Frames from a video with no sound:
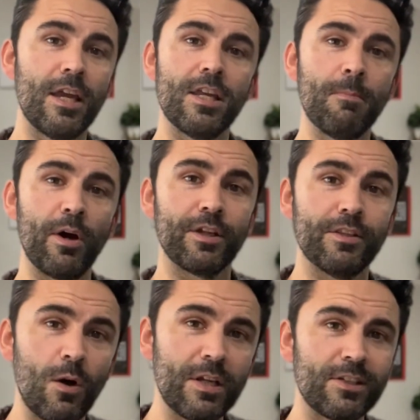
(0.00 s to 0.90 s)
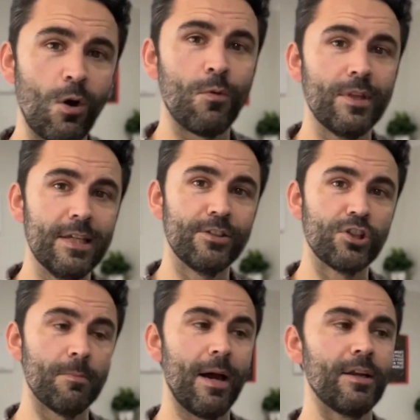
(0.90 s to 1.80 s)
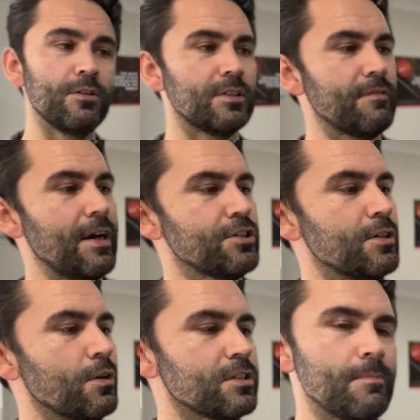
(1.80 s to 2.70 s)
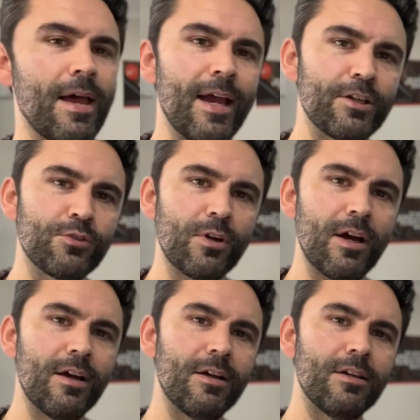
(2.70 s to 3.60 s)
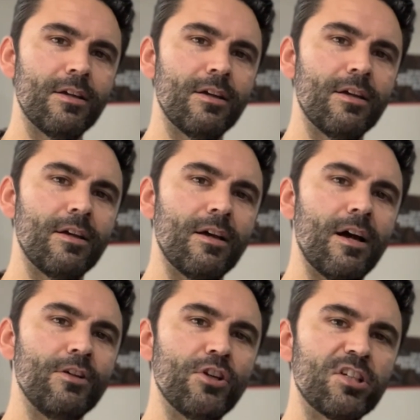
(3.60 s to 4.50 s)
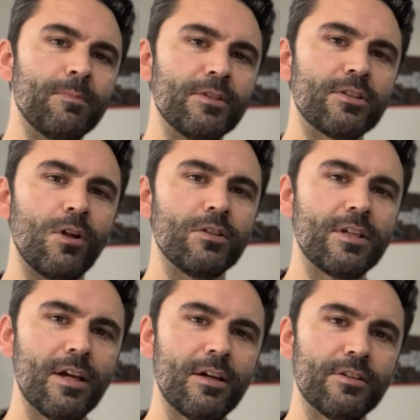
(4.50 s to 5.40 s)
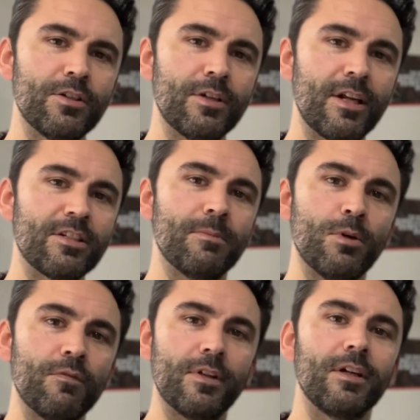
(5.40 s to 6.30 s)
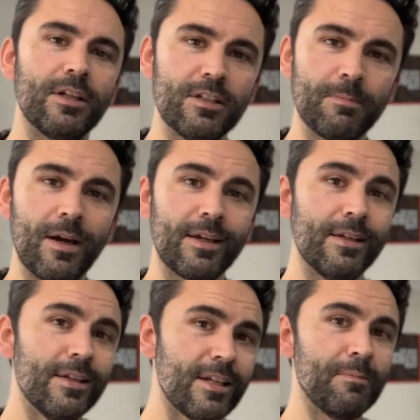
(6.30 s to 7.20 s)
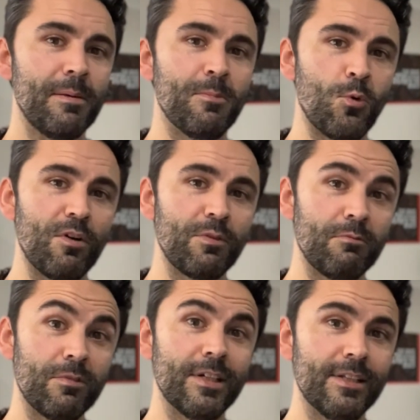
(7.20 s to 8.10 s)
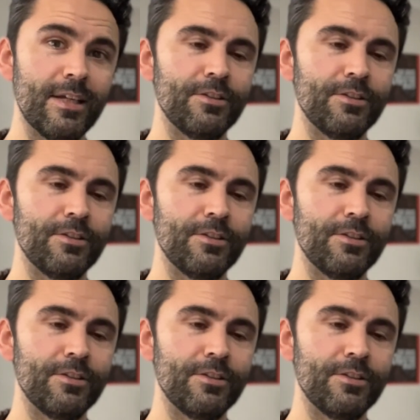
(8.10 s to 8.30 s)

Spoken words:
You might have noticed on these Shimanos, they've actually got some extra adjustment slots here, so you can actually move the cleats back a little bit more if we really need